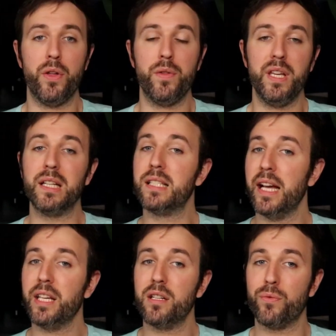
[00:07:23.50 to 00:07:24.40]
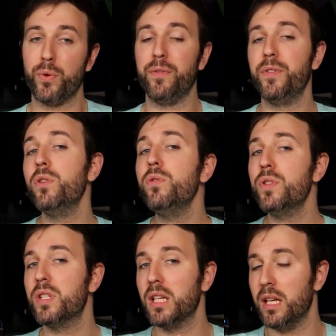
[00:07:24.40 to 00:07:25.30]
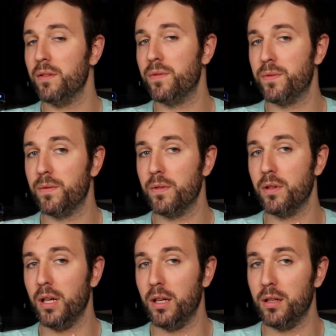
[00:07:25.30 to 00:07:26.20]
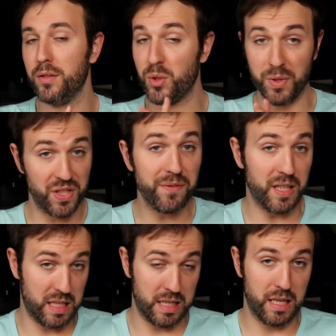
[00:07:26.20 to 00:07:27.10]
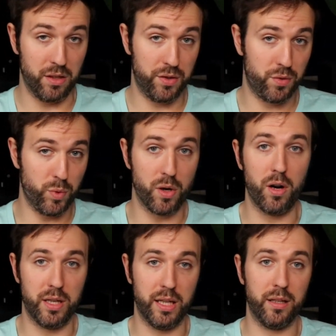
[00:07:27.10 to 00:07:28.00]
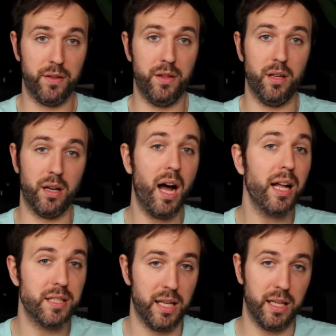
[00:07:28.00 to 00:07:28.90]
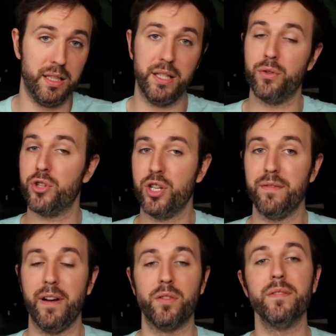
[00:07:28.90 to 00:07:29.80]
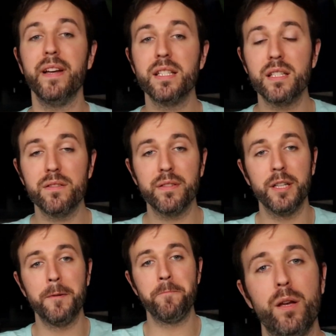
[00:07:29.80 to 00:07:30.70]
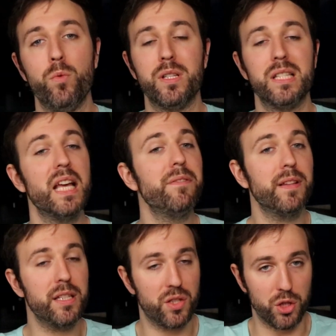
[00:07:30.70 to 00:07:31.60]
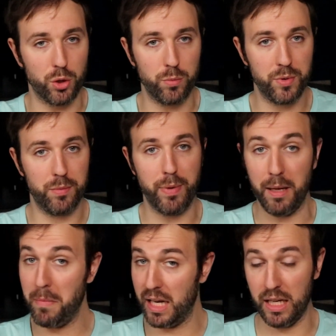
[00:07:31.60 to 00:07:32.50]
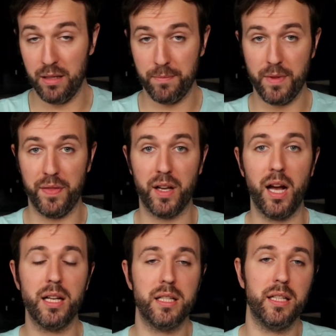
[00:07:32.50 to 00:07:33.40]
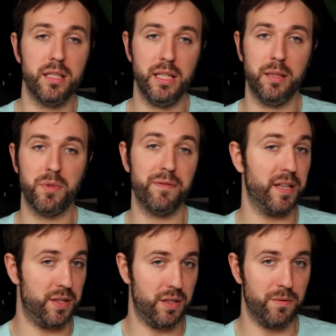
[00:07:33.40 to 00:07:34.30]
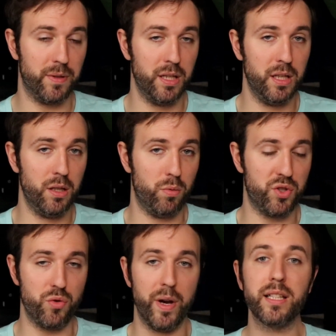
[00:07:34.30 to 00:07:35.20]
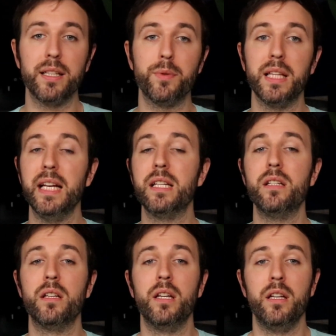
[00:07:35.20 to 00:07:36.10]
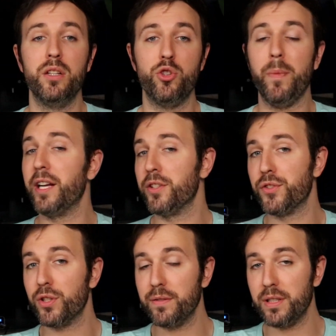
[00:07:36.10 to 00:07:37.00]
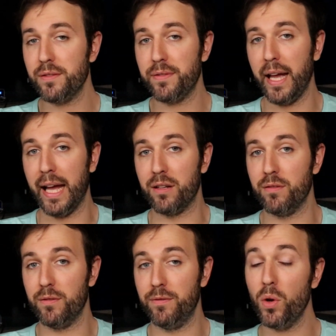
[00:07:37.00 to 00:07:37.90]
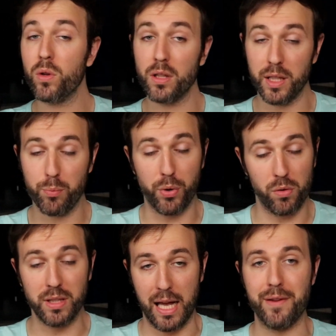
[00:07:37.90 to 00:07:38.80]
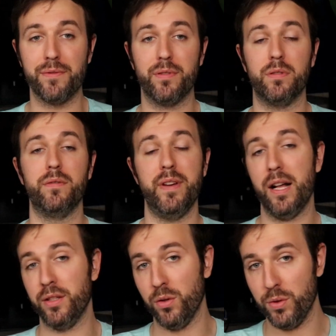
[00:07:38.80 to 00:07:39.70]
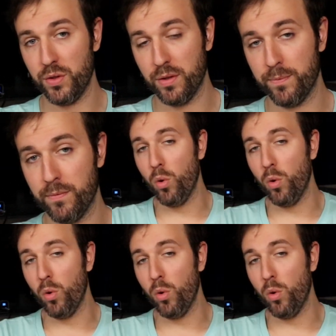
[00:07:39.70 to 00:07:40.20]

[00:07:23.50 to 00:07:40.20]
Although the executive refused to give specific details regarding the content he or she found offensive, it was safely assumed by many that the content deemed offensive was directly related to my conservative and vocally pro-life values.